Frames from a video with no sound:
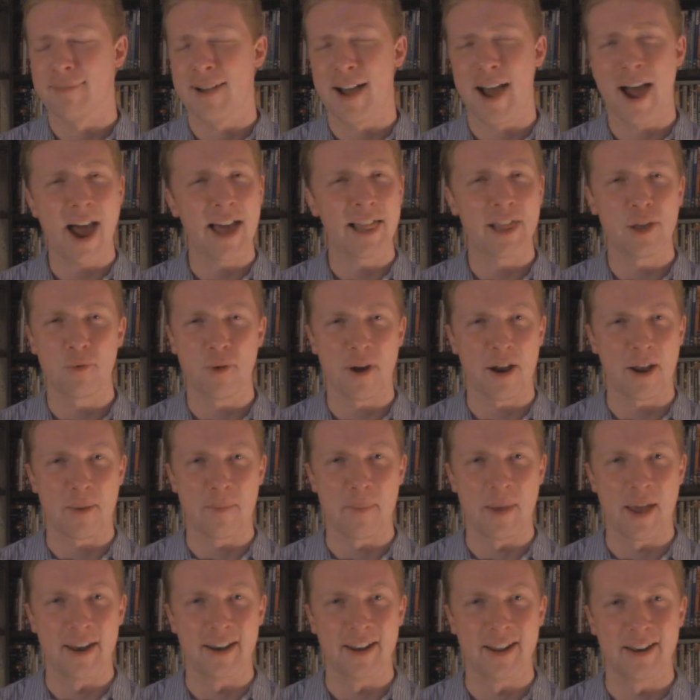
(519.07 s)
Highly
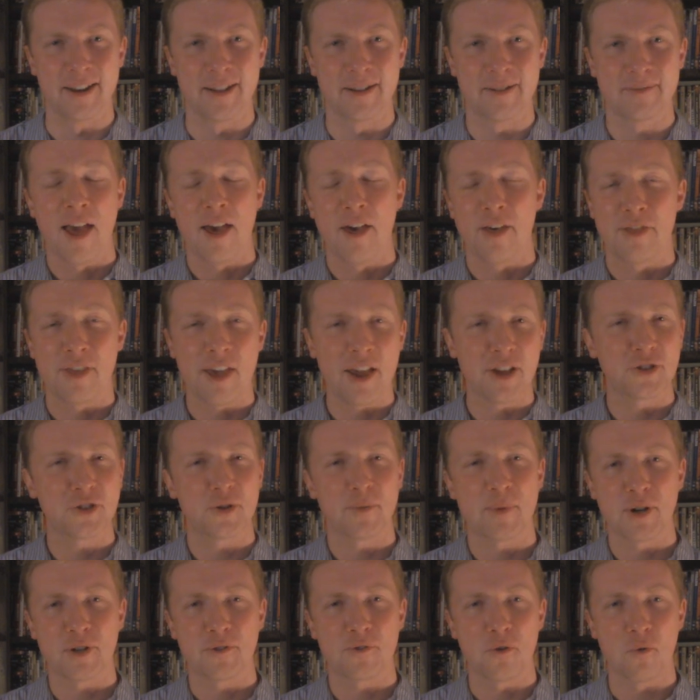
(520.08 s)
recommended. Thanks so
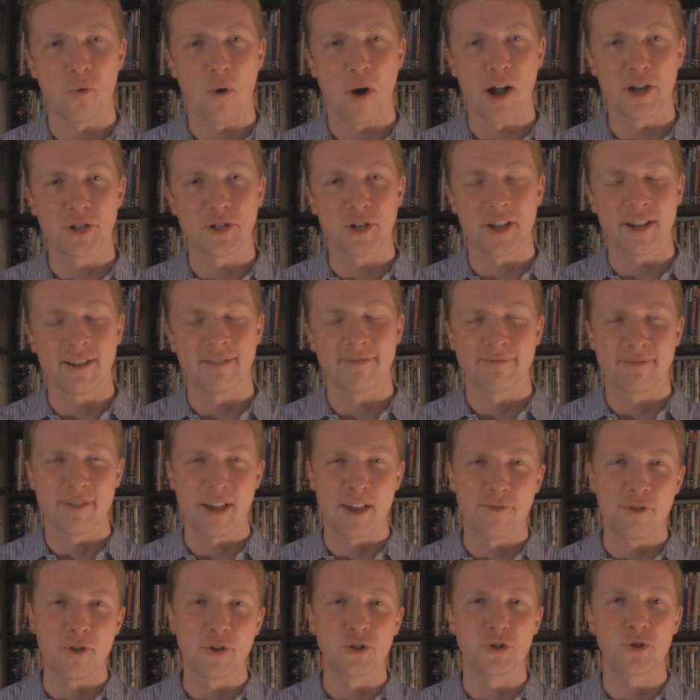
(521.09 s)
much for watching.
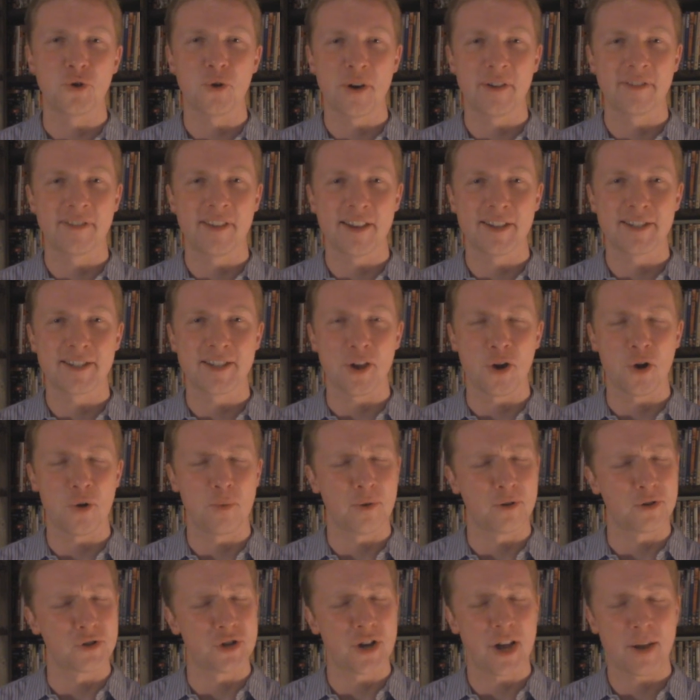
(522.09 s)
If you enjoyed this, I hope
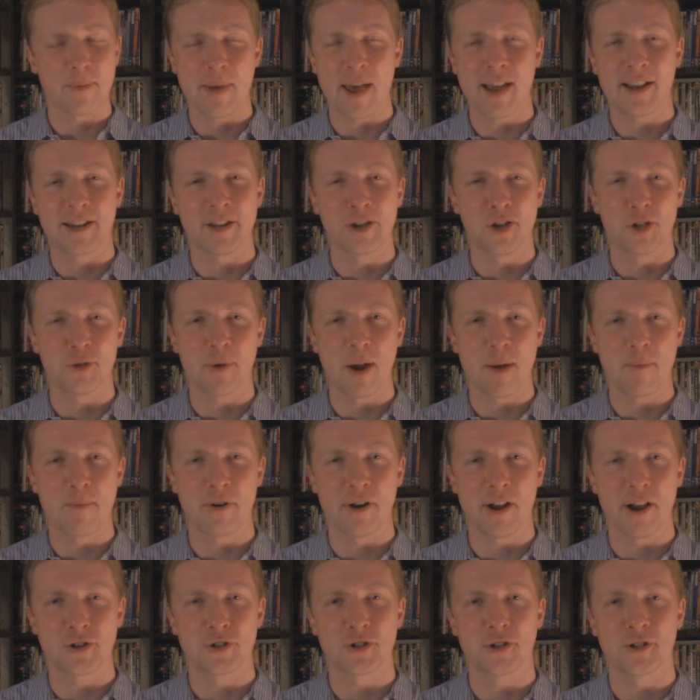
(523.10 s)
you'll check back to Hildebrand
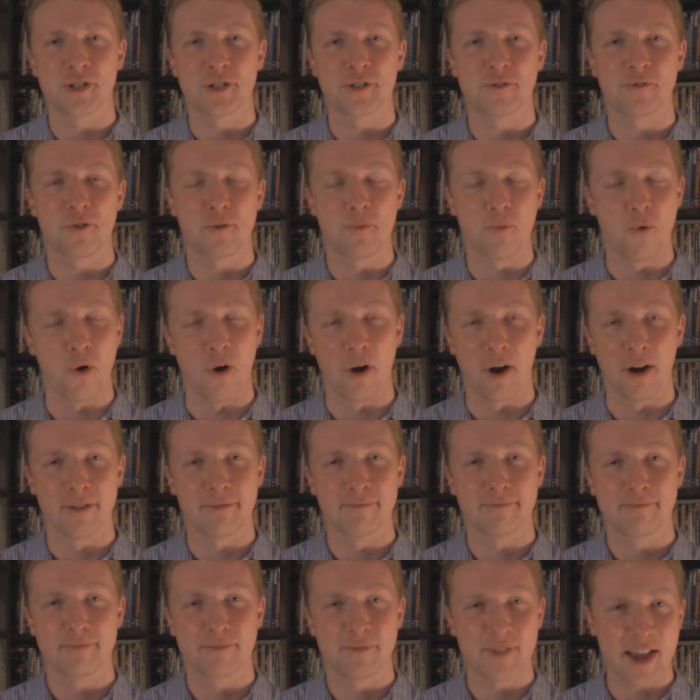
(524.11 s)
Productions for more.
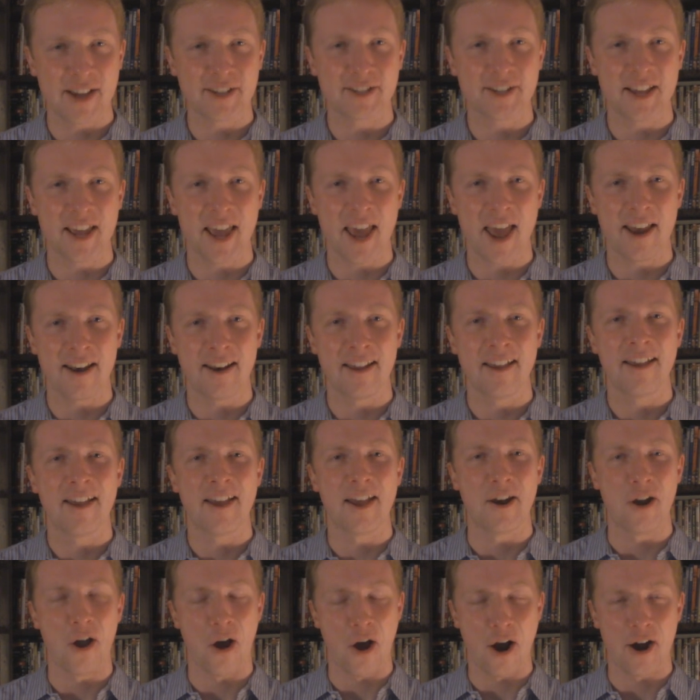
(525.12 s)
Thanks again,
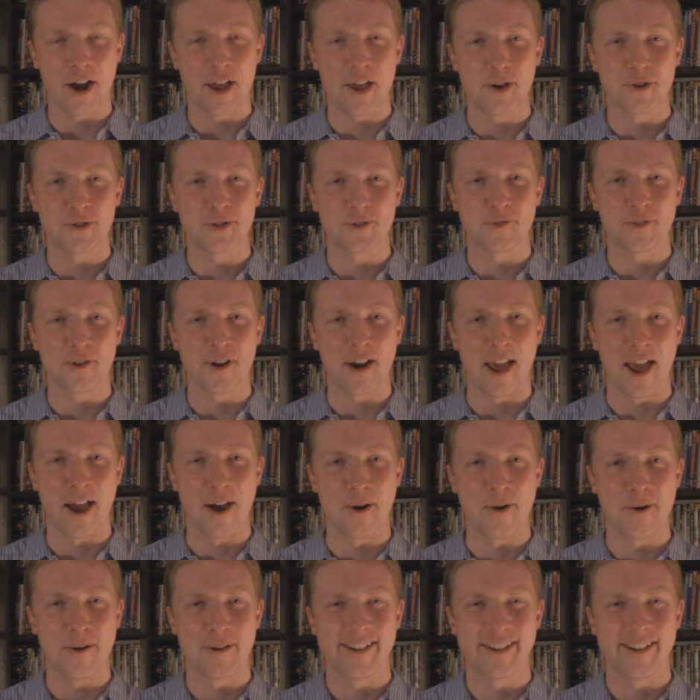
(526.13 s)
and adios for now.